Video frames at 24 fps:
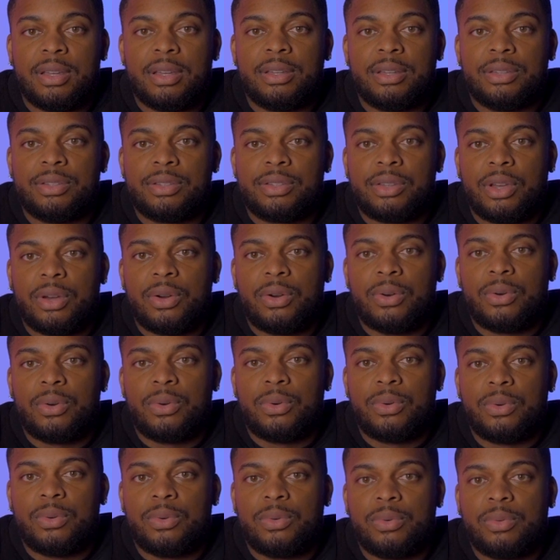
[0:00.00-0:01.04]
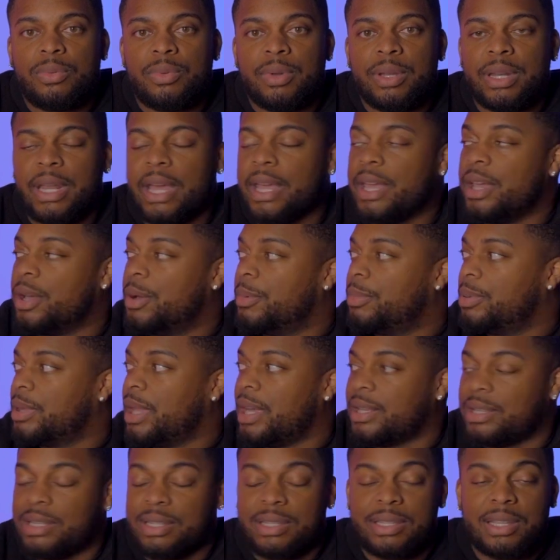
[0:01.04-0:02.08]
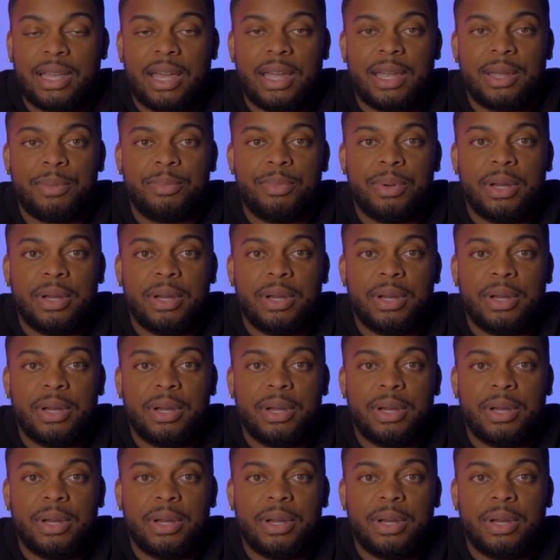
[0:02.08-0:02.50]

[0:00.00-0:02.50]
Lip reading: So, and they help light the site,